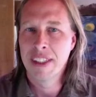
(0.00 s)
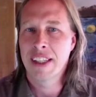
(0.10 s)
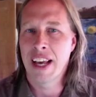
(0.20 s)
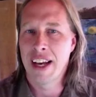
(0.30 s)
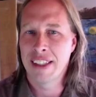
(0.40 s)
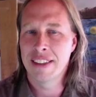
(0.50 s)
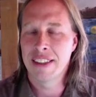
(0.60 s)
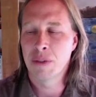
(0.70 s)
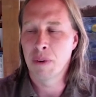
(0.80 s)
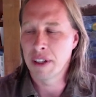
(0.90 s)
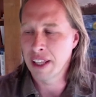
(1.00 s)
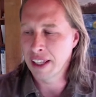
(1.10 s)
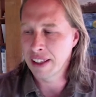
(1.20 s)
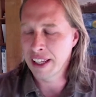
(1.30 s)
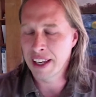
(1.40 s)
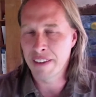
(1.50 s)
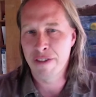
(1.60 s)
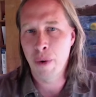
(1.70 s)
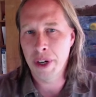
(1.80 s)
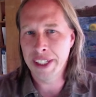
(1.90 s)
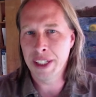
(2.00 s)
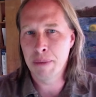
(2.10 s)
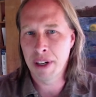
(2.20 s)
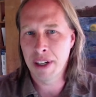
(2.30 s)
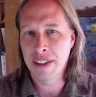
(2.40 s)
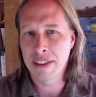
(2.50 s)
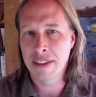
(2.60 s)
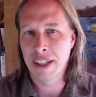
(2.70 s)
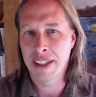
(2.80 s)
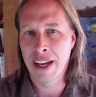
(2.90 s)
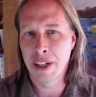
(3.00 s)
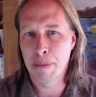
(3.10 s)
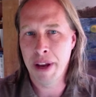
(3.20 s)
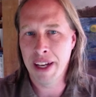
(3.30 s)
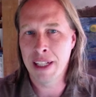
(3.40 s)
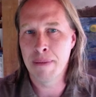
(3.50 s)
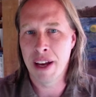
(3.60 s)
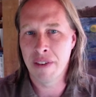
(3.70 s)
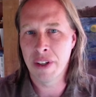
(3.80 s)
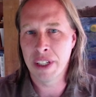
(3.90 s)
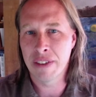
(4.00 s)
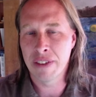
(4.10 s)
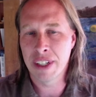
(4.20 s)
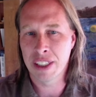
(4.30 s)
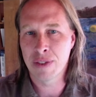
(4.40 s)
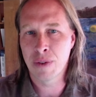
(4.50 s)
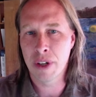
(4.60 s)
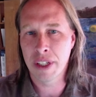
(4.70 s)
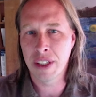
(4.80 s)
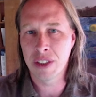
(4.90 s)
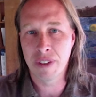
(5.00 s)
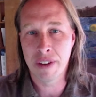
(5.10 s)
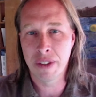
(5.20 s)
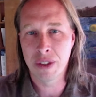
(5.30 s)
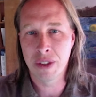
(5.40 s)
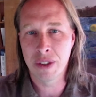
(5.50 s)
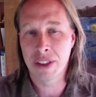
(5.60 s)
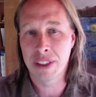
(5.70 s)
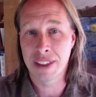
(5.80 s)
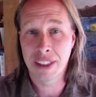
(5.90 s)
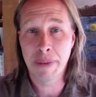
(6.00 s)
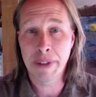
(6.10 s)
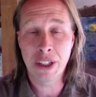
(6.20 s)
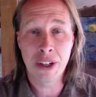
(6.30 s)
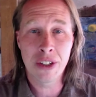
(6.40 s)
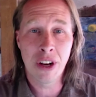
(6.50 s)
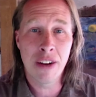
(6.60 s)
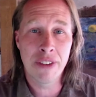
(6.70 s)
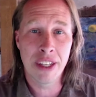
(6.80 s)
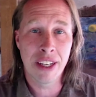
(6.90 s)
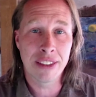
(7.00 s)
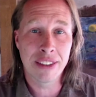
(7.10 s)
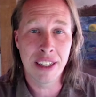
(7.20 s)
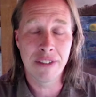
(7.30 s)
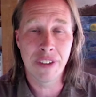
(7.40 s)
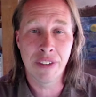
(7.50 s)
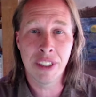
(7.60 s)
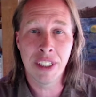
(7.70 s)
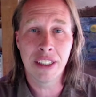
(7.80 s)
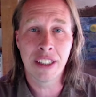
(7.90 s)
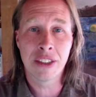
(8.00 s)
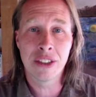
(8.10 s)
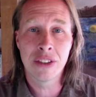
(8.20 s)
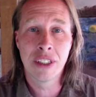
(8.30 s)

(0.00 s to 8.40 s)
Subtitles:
Gas is where they get 40-year bonds, and now you're paying them every year for the next 40 years for infrastructure that's going to be turned off in the next 10 to 15 years.